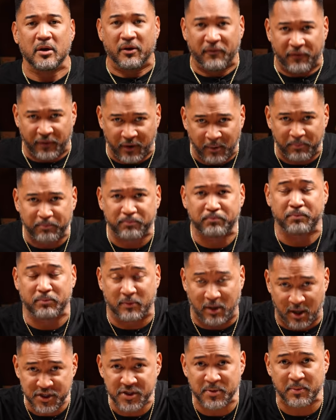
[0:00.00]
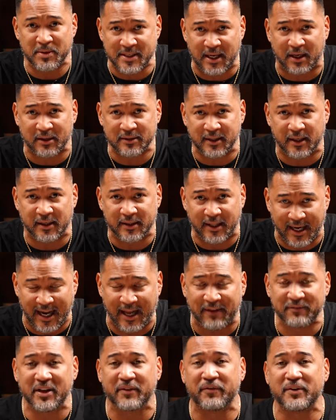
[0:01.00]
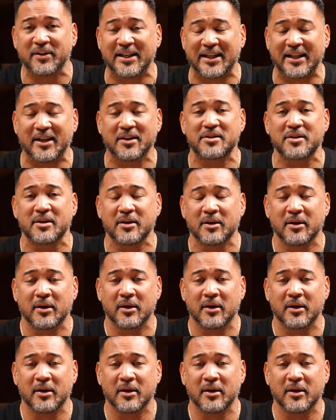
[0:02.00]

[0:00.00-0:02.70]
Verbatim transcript: for our customers out there that have different needs,